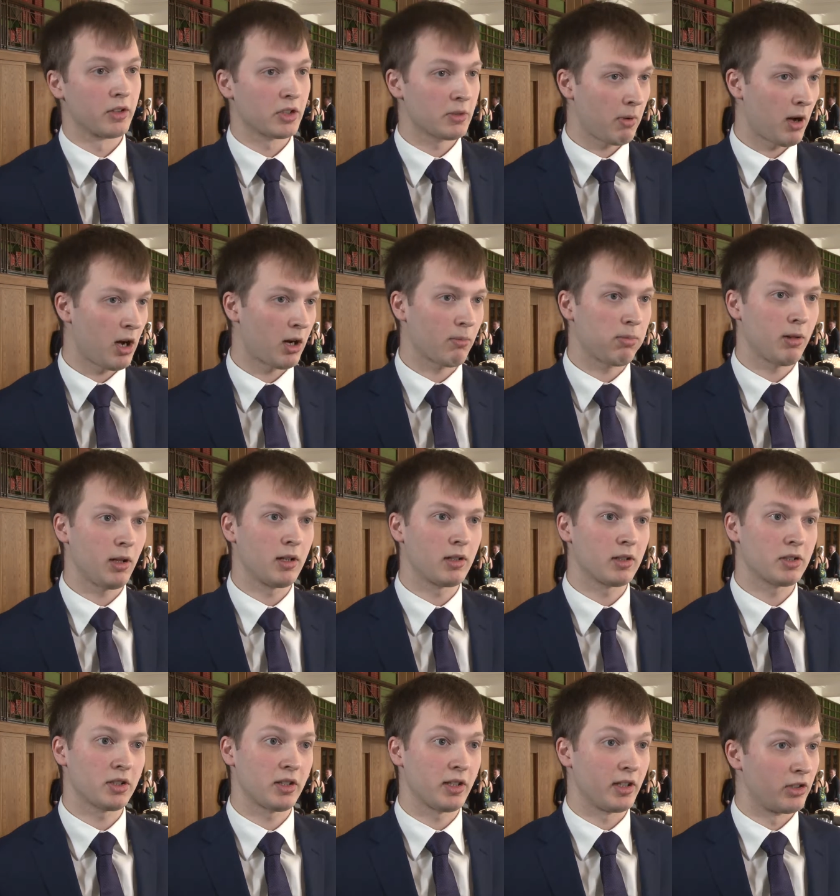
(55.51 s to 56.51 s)
the spark
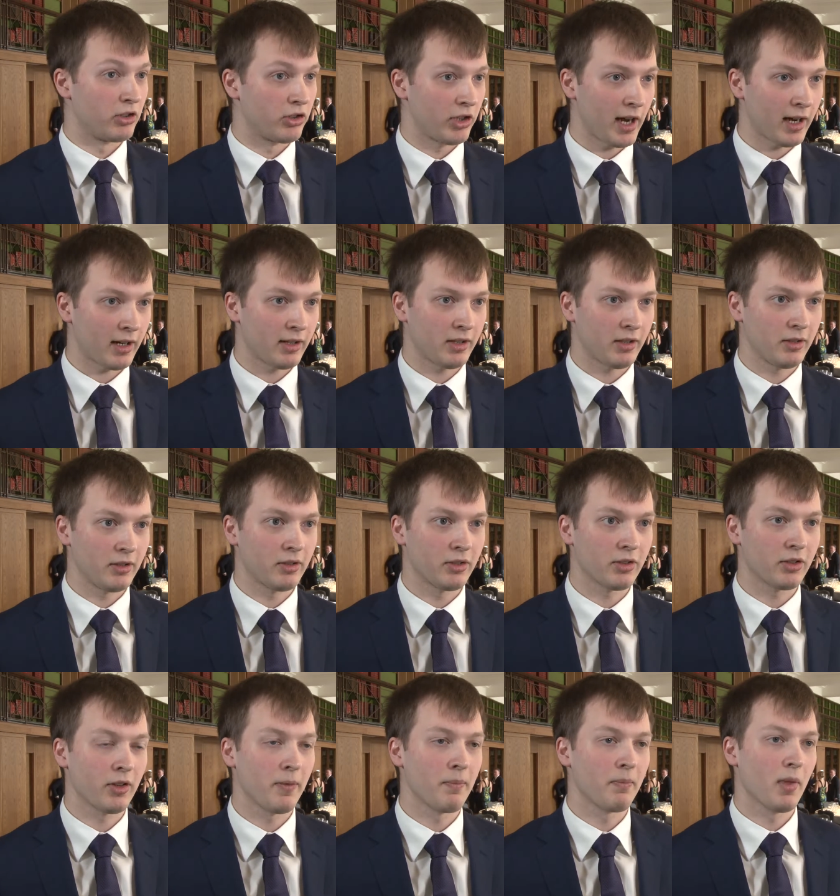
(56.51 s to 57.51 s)
plugs, the
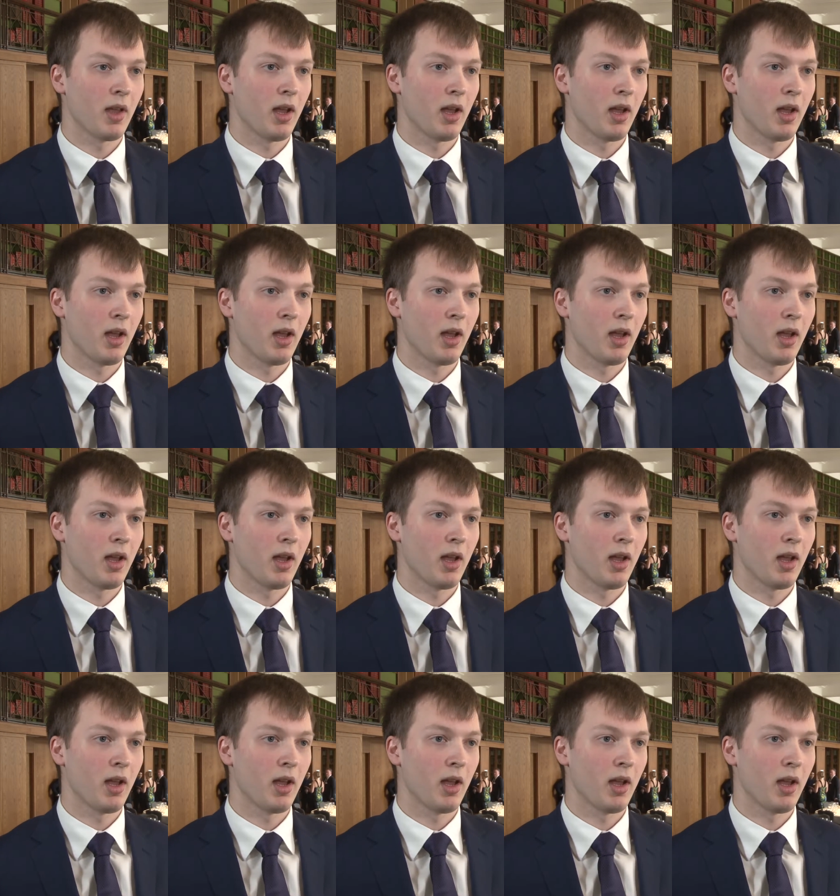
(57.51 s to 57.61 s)
injectors,